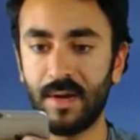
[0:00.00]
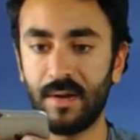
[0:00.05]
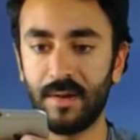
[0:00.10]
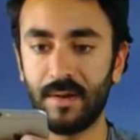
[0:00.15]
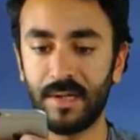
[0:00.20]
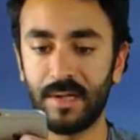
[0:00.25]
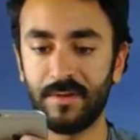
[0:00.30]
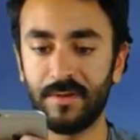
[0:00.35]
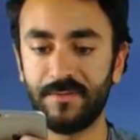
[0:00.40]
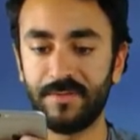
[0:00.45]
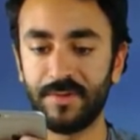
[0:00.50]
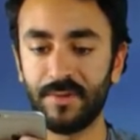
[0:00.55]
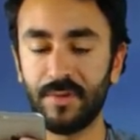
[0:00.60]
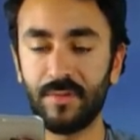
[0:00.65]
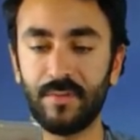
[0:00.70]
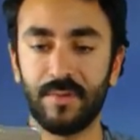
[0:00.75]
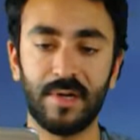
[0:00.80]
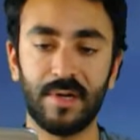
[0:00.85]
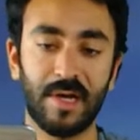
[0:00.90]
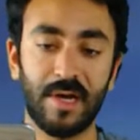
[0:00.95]
and if
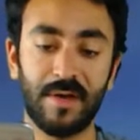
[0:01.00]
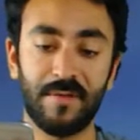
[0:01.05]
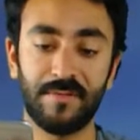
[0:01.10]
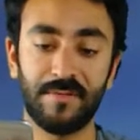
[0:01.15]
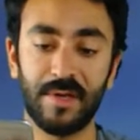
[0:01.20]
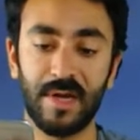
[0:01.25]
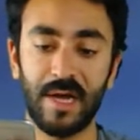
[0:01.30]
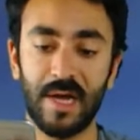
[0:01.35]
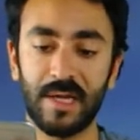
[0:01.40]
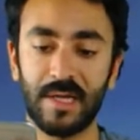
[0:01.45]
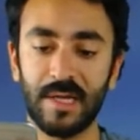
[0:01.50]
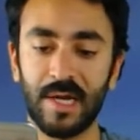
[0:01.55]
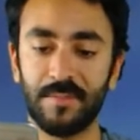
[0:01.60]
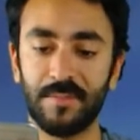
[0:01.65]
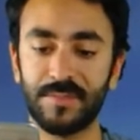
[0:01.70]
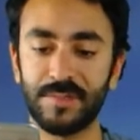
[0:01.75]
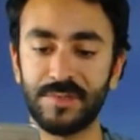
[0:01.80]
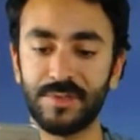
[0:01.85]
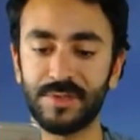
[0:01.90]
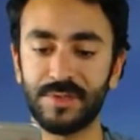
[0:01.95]
you don't want to have the high
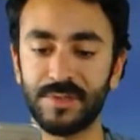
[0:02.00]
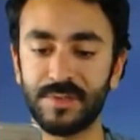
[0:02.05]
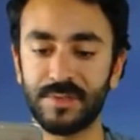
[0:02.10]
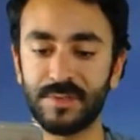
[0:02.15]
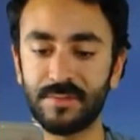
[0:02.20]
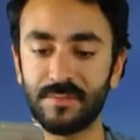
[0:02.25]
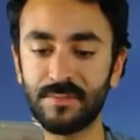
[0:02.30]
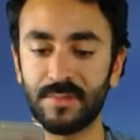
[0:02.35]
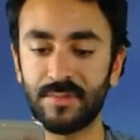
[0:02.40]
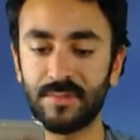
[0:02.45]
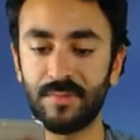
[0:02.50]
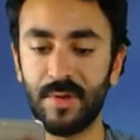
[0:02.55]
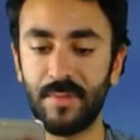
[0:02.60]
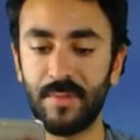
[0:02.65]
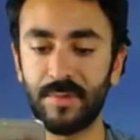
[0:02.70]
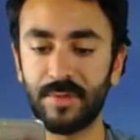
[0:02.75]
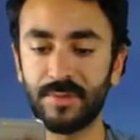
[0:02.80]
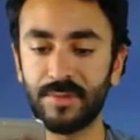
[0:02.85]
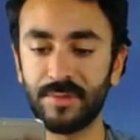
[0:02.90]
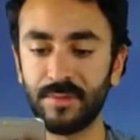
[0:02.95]
cap, you just
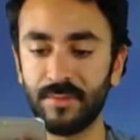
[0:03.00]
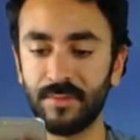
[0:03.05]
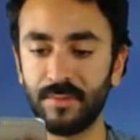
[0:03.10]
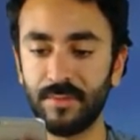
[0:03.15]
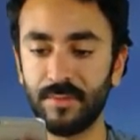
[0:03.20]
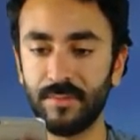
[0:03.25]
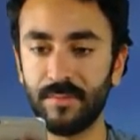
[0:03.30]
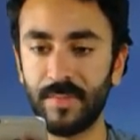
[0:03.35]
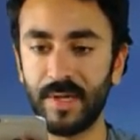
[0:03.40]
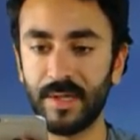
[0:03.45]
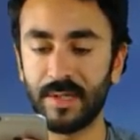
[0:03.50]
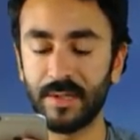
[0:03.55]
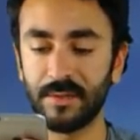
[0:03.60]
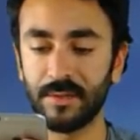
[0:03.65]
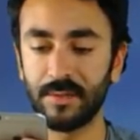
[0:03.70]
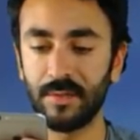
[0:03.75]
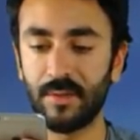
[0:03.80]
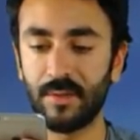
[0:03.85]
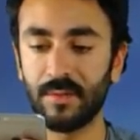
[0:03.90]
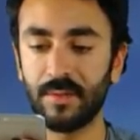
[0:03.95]
remember to
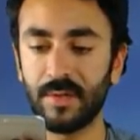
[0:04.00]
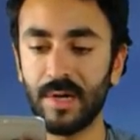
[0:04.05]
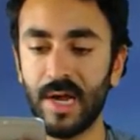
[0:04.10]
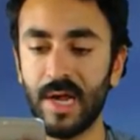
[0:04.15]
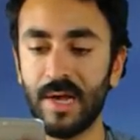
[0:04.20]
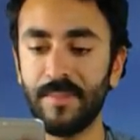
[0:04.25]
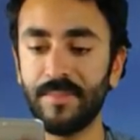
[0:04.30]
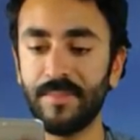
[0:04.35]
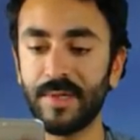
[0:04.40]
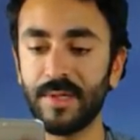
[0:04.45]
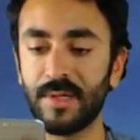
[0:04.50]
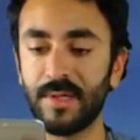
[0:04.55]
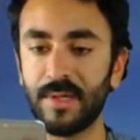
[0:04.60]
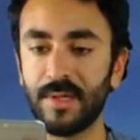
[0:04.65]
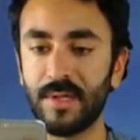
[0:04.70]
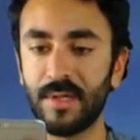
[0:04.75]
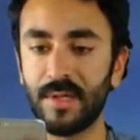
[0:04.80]
make it low cap.